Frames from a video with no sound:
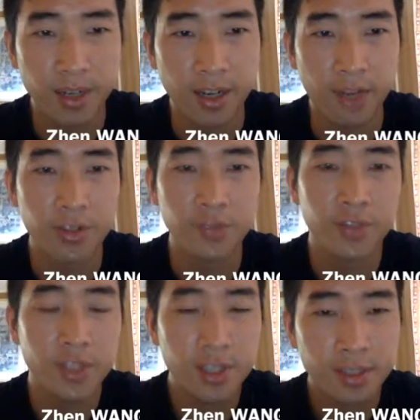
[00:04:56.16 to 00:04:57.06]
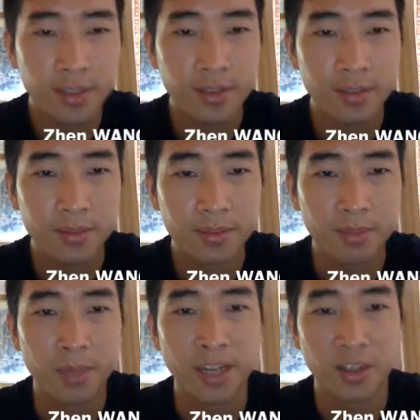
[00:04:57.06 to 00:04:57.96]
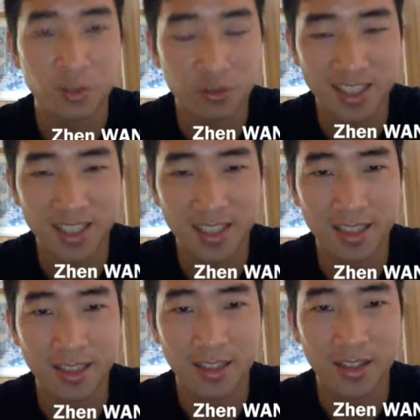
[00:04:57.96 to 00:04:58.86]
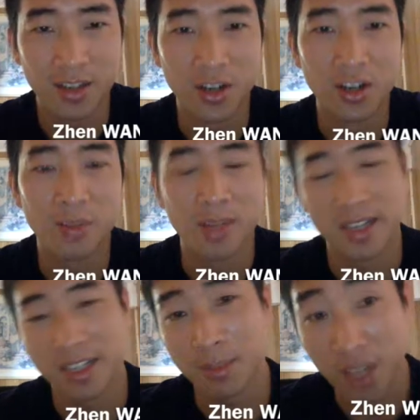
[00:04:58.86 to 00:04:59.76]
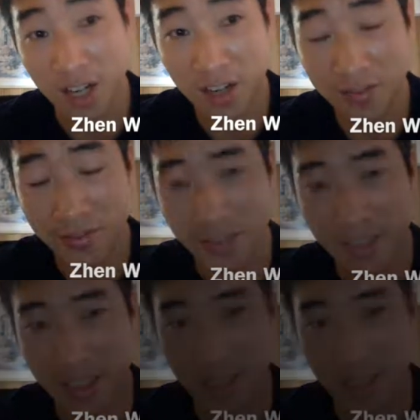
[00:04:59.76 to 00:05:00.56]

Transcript: after you visit, buy a souvenir or buy a cup of coffee in